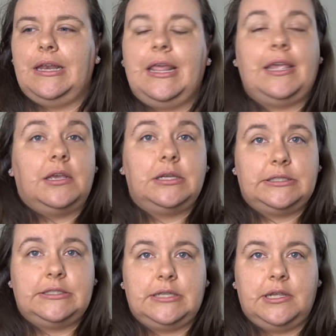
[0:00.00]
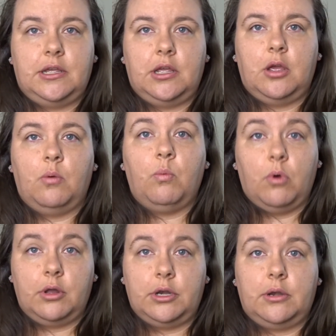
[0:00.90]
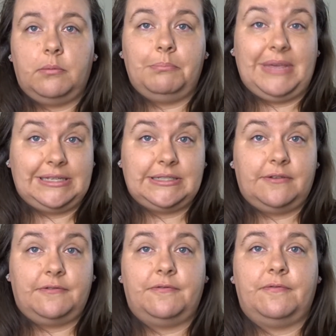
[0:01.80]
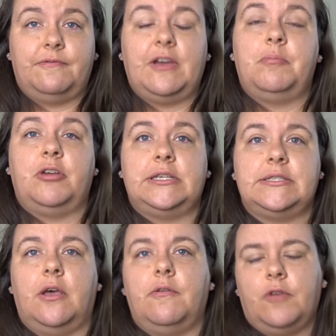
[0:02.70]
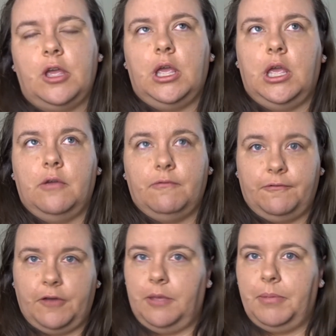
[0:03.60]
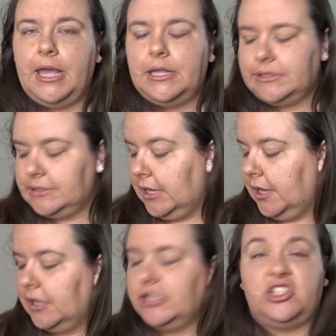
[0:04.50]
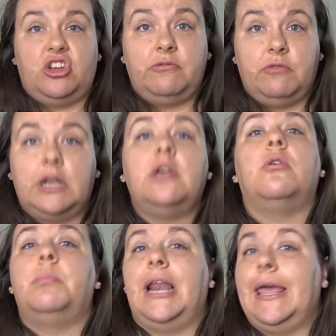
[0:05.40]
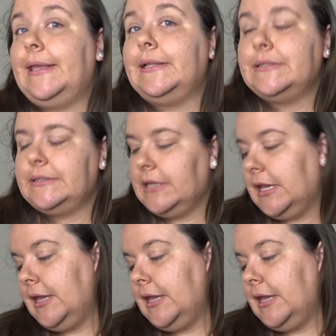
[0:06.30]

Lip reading: they cut 1 metre fabrics off for £5. It's generally all plains.